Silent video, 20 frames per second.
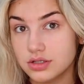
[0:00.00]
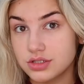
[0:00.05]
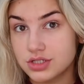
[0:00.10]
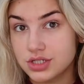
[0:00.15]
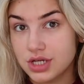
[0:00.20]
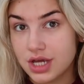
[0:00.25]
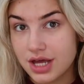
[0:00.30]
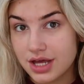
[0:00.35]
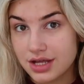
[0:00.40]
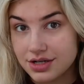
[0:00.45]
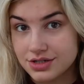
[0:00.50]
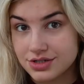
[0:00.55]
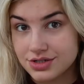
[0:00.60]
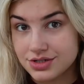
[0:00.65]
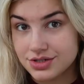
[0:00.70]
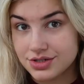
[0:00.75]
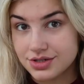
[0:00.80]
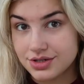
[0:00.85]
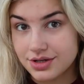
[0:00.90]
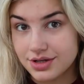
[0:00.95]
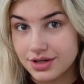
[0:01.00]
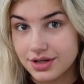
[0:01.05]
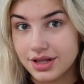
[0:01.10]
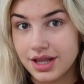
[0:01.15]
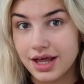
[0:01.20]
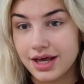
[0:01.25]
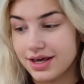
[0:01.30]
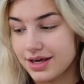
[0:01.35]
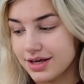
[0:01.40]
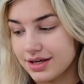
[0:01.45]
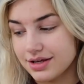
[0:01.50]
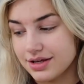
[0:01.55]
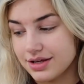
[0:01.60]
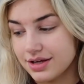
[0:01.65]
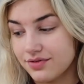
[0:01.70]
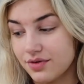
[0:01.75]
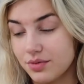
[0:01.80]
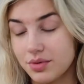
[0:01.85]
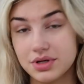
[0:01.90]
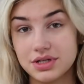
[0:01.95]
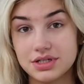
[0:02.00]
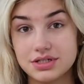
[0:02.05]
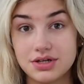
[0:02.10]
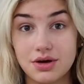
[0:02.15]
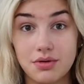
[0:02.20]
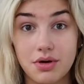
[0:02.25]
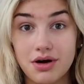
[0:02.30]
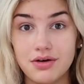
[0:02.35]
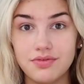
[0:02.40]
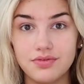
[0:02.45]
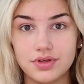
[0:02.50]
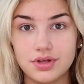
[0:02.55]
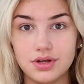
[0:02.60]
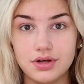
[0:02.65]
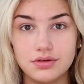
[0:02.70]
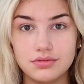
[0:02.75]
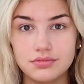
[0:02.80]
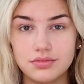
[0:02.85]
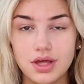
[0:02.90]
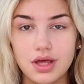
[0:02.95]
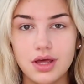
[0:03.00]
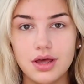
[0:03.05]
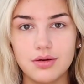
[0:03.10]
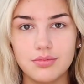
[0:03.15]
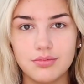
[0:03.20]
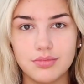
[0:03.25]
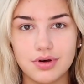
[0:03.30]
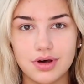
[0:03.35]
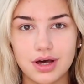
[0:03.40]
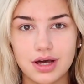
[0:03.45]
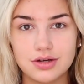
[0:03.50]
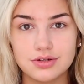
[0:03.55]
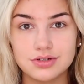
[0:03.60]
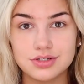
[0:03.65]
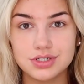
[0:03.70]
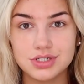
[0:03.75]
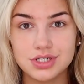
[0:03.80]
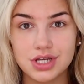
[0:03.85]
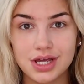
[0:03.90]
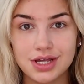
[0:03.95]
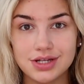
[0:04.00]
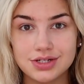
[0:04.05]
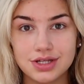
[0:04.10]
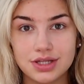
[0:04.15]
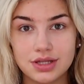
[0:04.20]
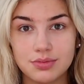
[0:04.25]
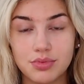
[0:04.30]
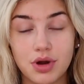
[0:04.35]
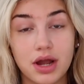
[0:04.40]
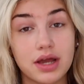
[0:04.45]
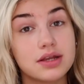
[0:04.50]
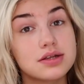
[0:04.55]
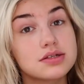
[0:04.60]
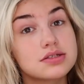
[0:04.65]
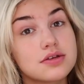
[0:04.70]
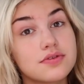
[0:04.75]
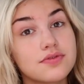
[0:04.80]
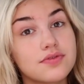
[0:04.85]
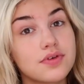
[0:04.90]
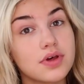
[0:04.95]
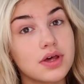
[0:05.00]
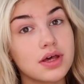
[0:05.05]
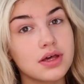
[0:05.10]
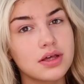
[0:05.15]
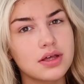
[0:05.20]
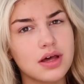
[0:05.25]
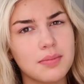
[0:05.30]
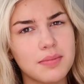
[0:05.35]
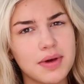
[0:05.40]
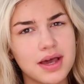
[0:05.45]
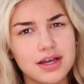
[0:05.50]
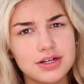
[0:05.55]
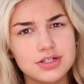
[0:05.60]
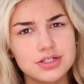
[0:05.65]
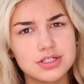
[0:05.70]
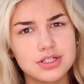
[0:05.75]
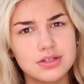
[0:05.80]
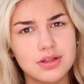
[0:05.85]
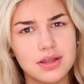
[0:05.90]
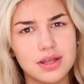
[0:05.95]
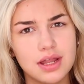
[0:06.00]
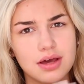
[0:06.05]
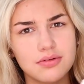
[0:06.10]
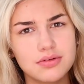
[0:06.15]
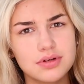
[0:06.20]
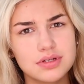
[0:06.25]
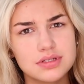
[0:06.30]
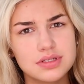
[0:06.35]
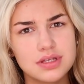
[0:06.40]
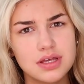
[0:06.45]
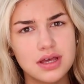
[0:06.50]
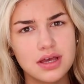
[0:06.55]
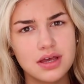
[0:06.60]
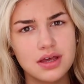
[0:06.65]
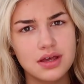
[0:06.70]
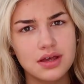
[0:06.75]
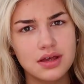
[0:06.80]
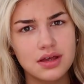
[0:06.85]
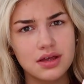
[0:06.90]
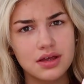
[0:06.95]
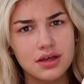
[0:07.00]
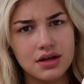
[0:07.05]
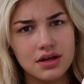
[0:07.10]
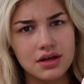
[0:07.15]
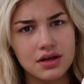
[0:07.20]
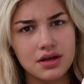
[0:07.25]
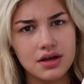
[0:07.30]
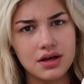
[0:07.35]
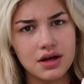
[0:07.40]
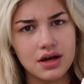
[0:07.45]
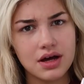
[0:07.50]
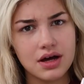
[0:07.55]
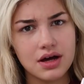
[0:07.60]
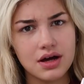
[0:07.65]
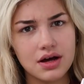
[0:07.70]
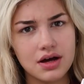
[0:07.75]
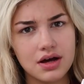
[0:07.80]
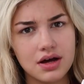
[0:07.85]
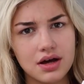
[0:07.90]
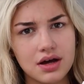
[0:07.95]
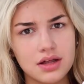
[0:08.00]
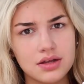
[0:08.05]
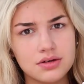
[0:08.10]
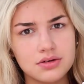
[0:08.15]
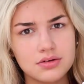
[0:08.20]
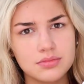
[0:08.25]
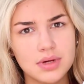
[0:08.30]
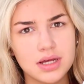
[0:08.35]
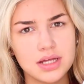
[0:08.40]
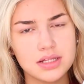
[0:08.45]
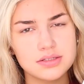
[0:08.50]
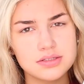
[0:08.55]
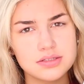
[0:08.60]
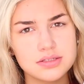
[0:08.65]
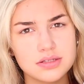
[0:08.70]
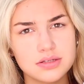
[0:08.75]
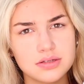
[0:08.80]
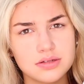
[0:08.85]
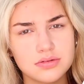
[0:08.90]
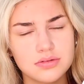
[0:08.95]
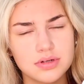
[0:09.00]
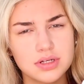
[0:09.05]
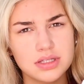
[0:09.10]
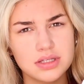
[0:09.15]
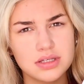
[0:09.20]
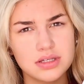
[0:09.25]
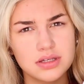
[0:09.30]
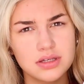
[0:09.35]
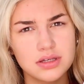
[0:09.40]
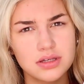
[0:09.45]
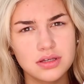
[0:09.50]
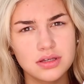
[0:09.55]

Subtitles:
change like if I want it to go off, you know. But I could just change like the brightness of it. I might actually do that now because I don't want my hands to look really